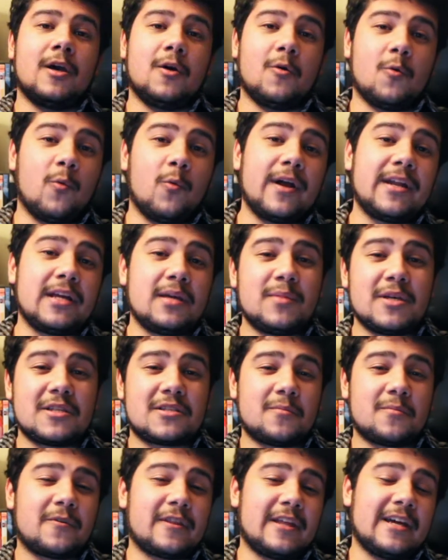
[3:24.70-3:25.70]
When he
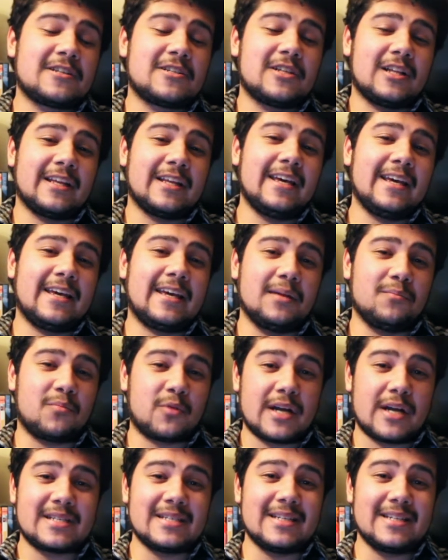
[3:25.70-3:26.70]
meets up with Angelique in
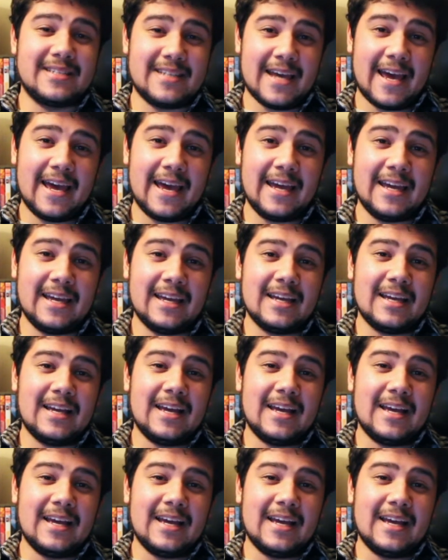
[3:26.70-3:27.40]
present day,